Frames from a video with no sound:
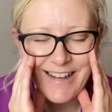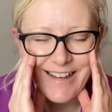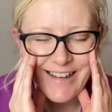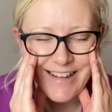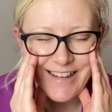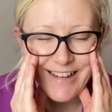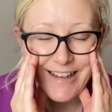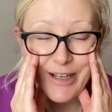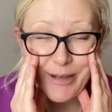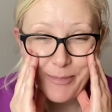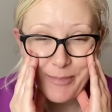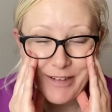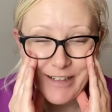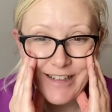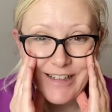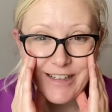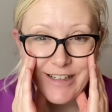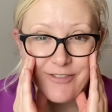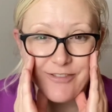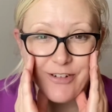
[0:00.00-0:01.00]

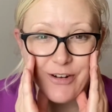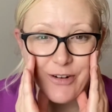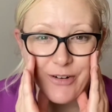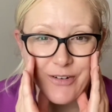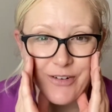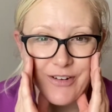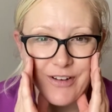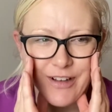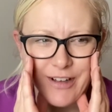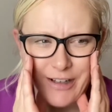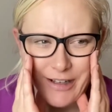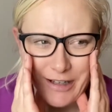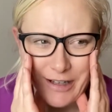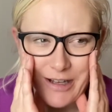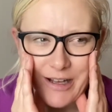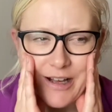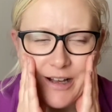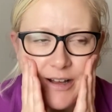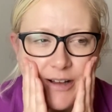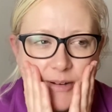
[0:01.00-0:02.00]
completely wrong,
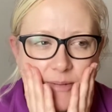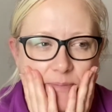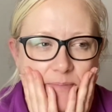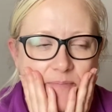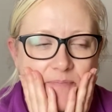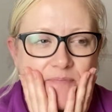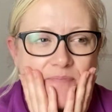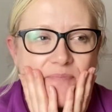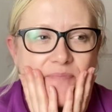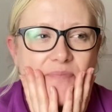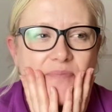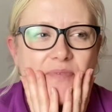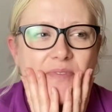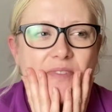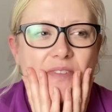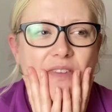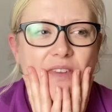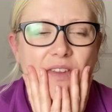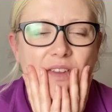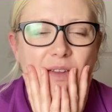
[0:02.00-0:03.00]

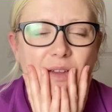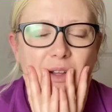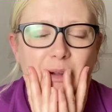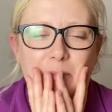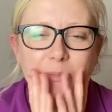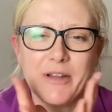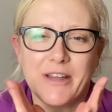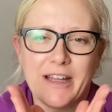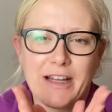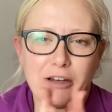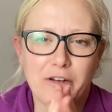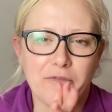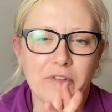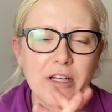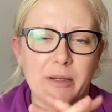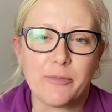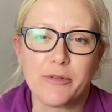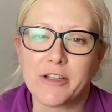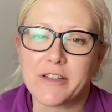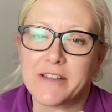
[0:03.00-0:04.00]
but they look really
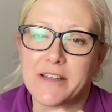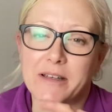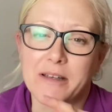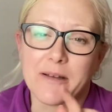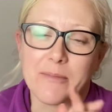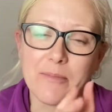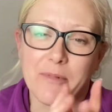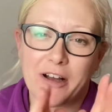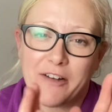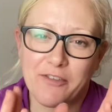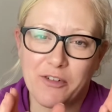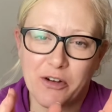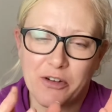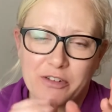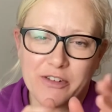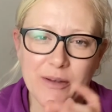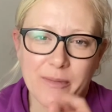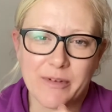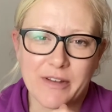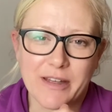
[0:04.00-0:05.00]
pretty. But I've got
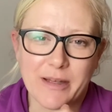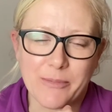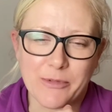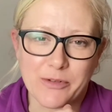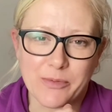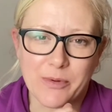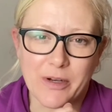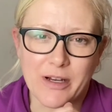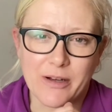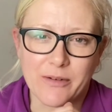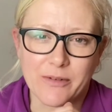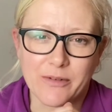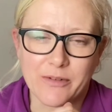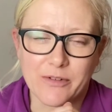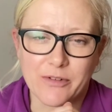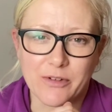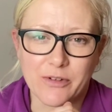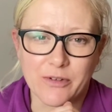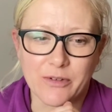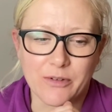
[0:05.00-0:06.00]
some of them as well
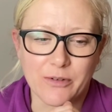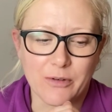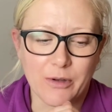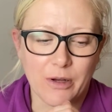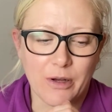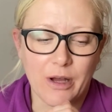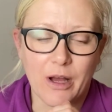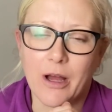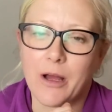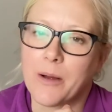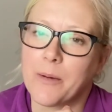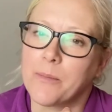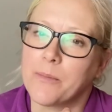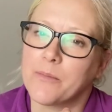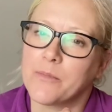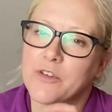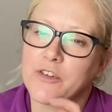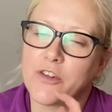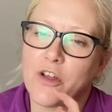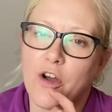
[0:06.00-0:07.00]
to
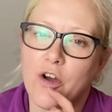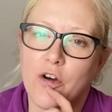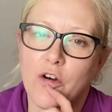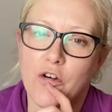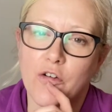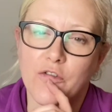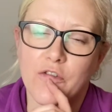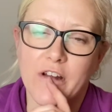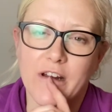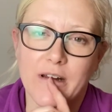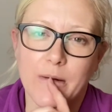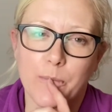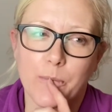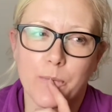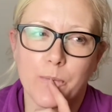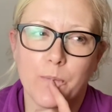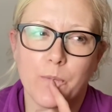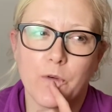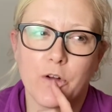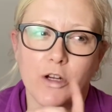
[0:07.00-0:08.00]
start off, and I'm
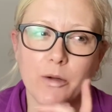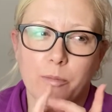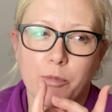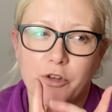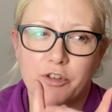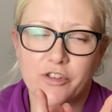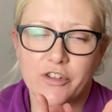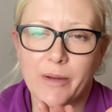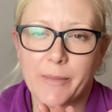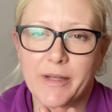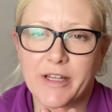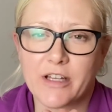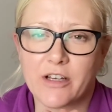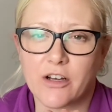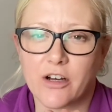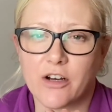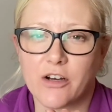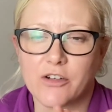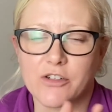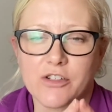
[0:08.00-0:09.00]
going to put some in the
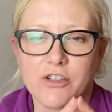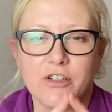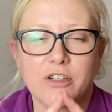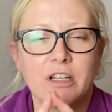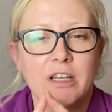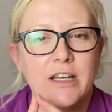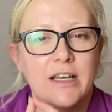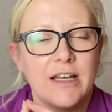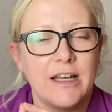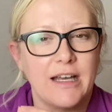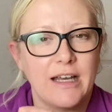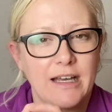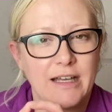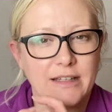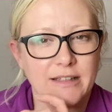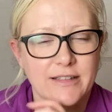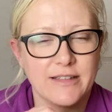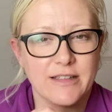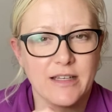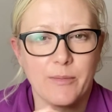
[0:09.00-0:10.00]
garden and
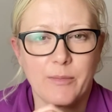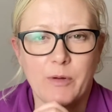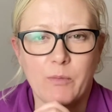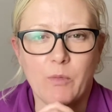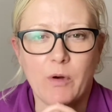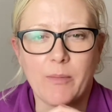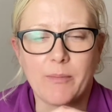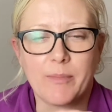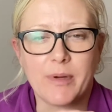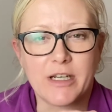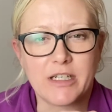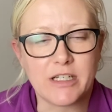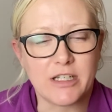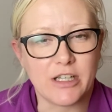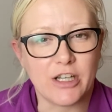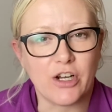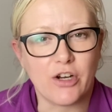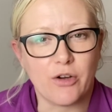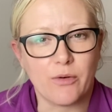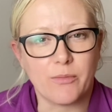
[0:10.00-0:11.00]
some in one bed at the
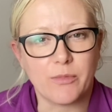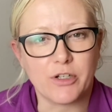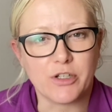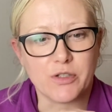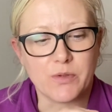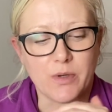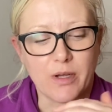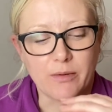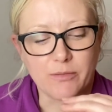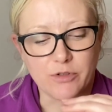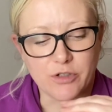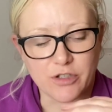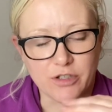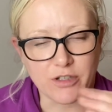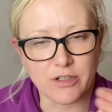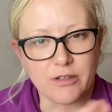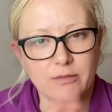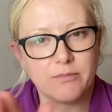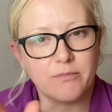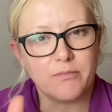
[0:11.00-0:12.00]
allotment as well. I'm just going
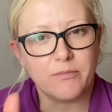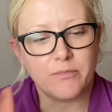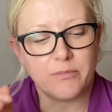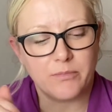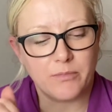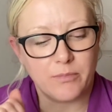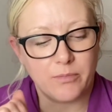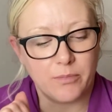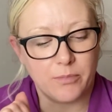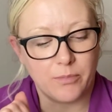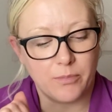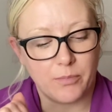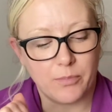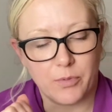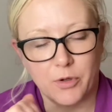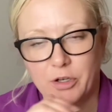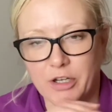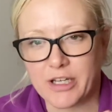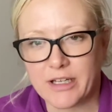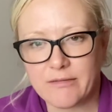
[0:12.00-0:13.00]
to
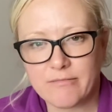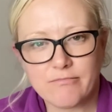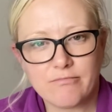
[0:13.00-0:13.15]
put it